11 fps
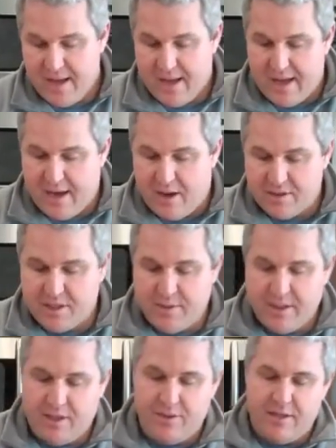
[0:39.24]
Also
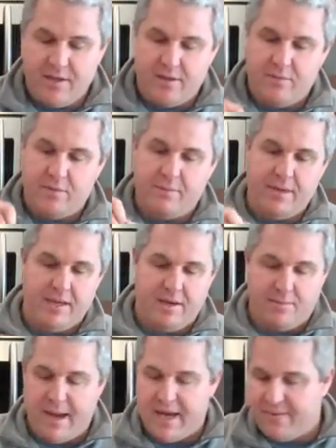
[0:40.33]
included will be your
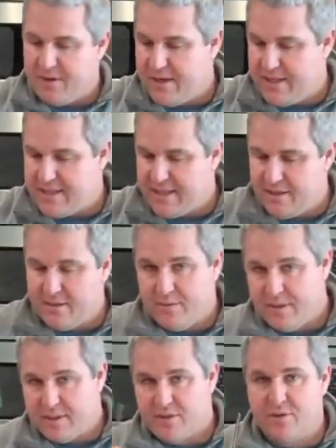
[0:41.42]
bag of goodies here with
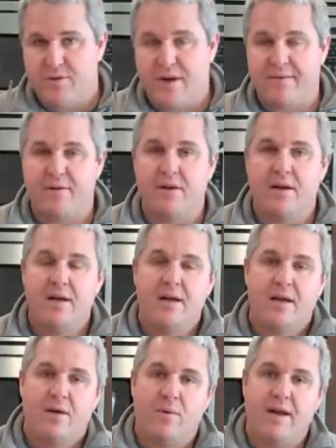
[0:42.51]
a screwdriver.
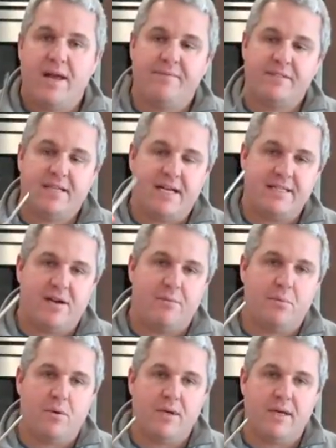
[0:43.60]
I want to emphasize how
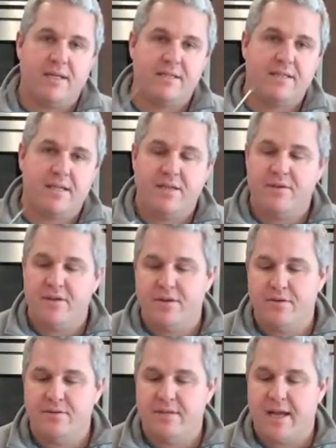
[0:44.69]
important it is that you
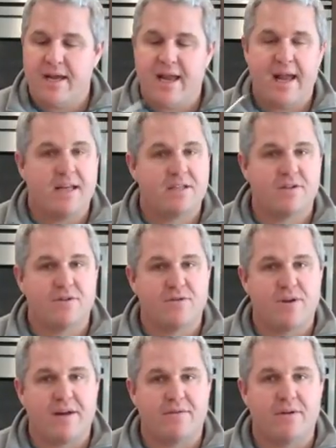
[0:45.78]
use a hand
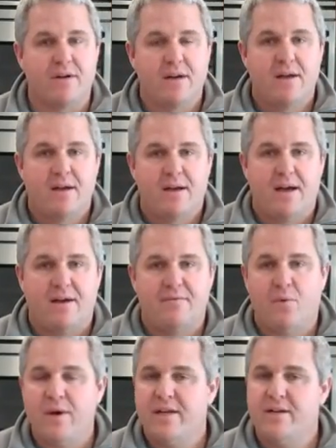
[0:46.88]
screwdriver.
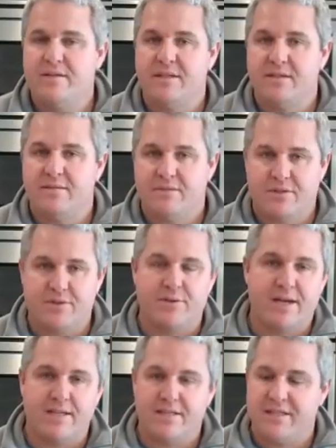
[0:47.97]
Avoid using screw
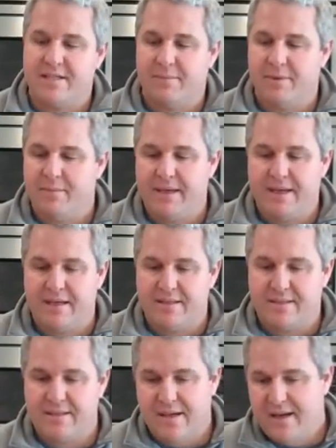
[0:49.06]
guns just simply
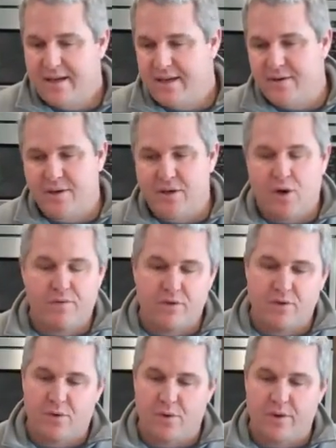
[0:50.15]
because you can over
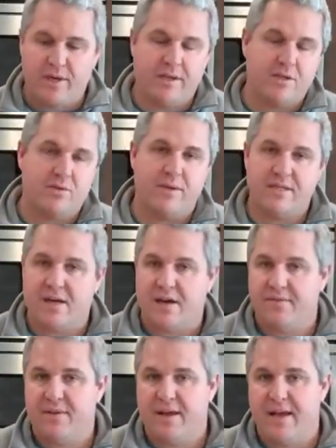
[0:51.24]
torque, you can twist
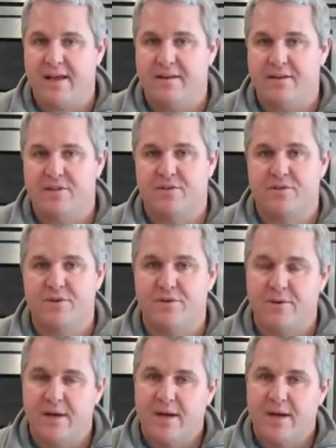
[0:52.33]
off the head of the screw.